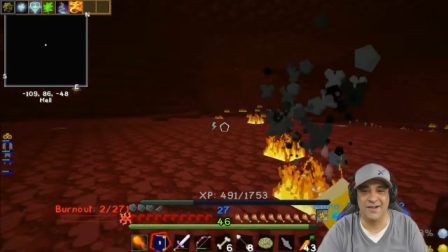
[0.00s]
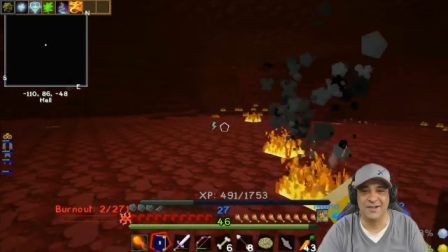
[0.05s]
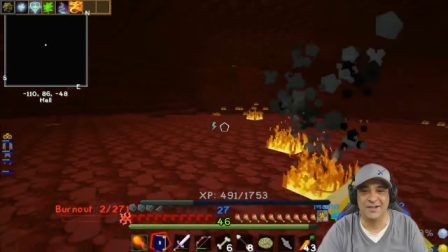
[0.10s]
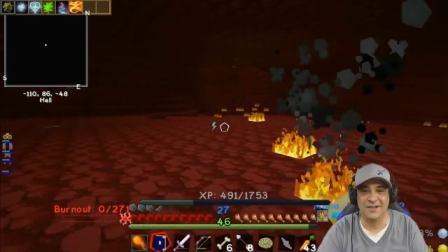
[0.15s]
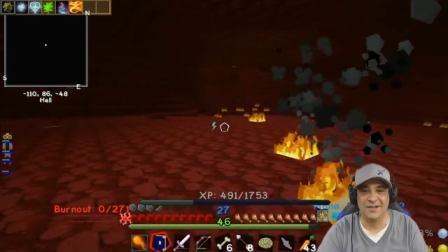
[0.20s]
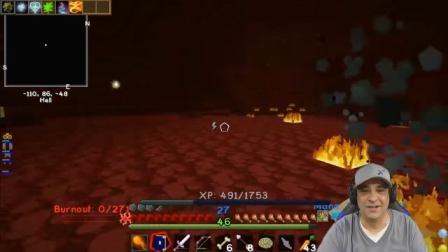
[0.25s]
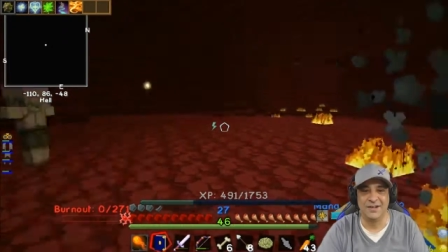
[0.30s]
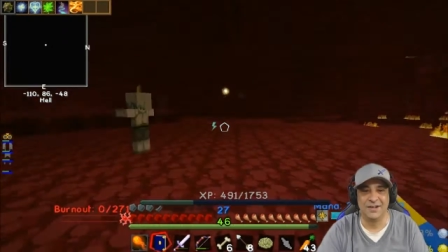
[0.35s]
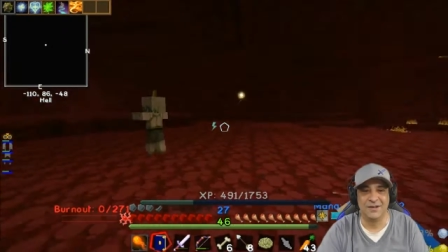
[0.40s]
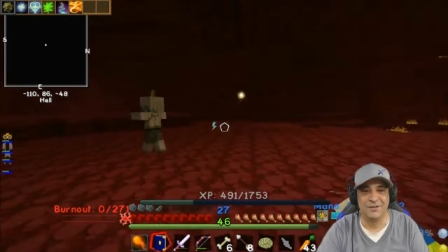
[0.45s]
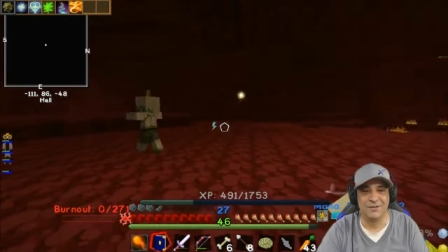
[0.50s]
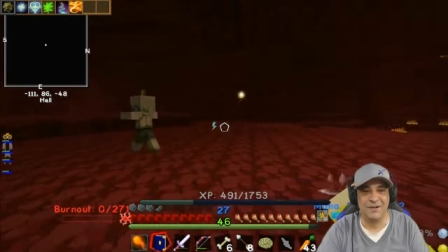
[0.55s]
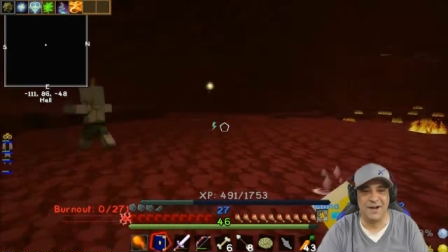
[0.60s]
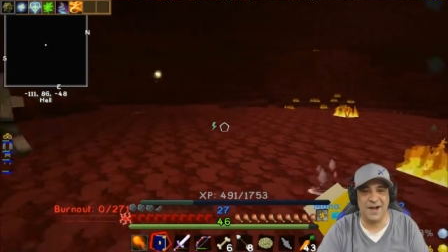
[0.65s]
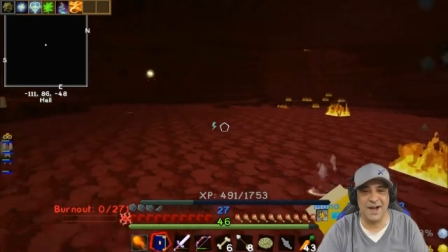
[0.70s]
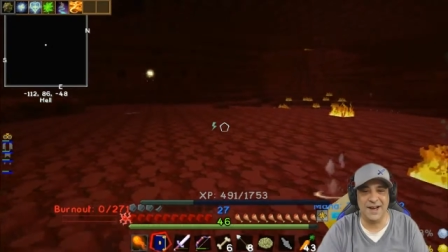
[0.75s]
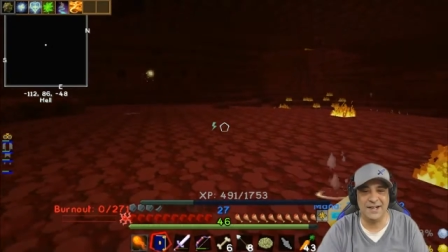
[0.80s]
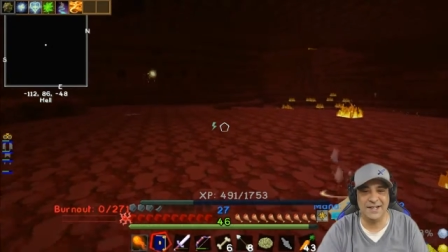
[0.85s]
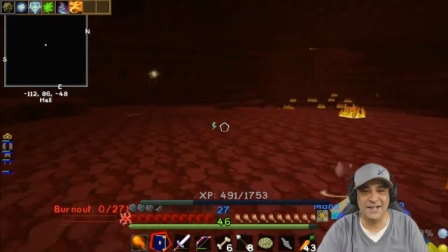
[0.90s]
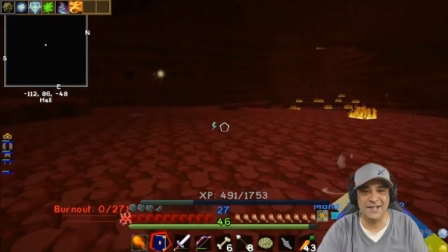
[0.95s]
oh.
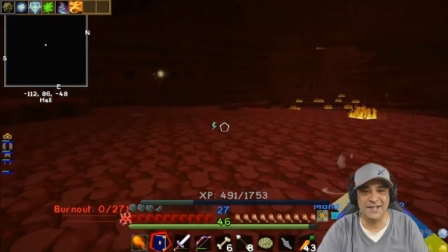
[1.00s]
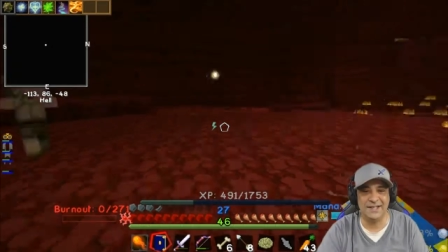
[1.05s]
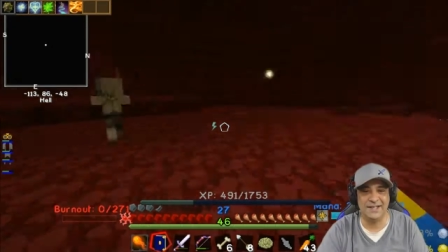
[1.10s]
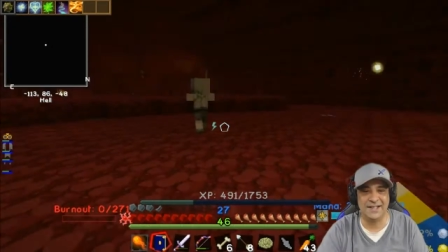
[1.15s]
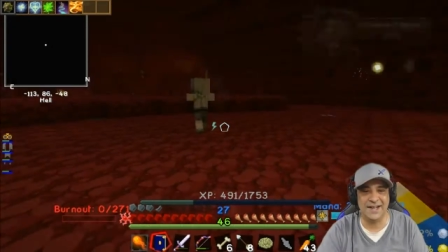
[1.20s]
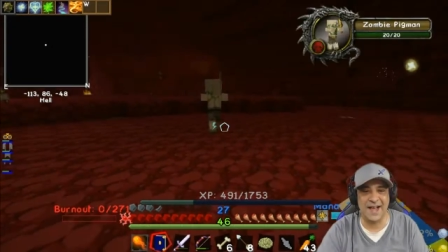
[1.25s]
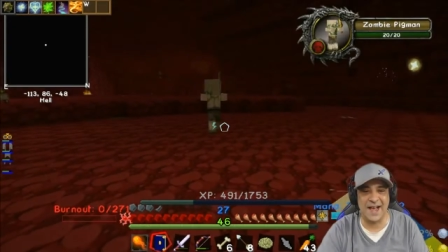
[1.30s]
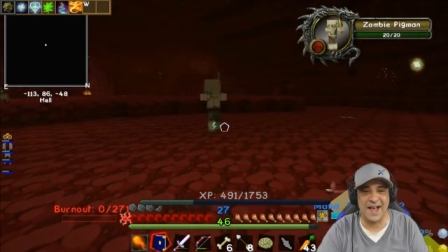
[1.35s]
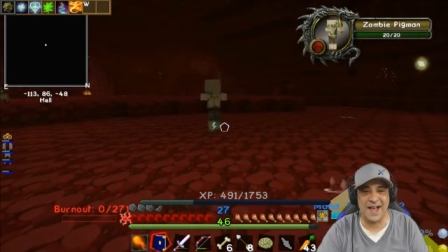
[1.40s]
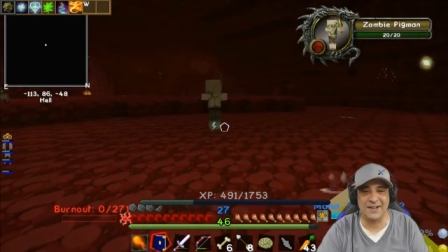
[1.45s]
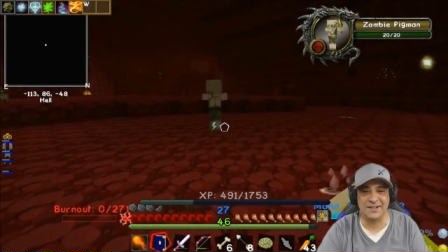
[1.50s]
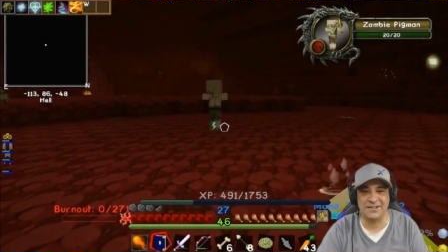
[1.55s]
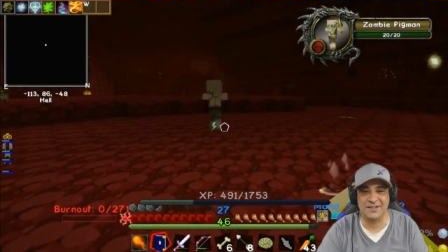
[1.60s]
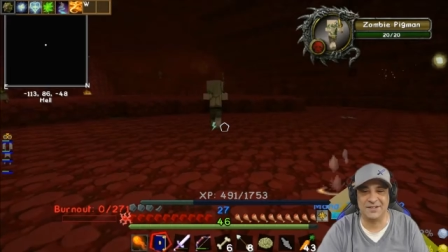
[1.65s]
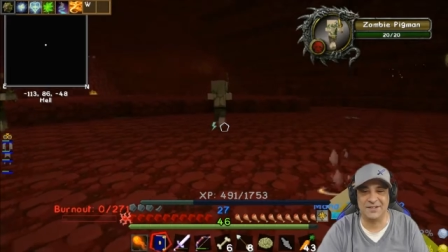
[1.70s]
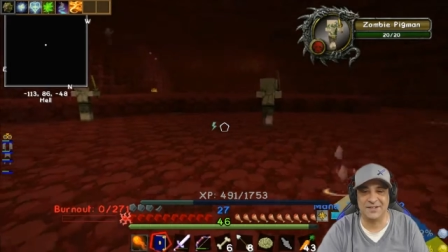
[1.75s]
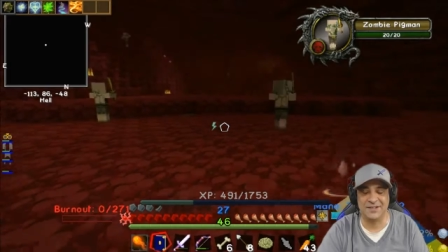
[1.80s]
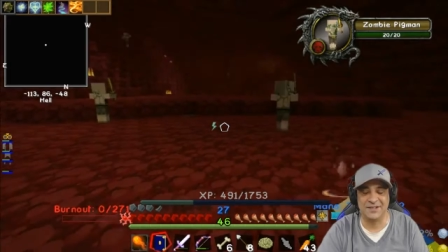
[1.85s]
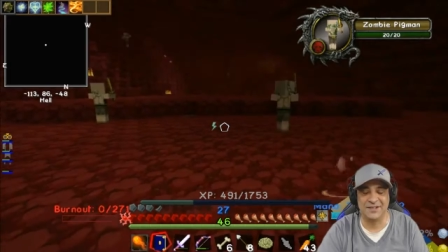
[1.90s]
finding that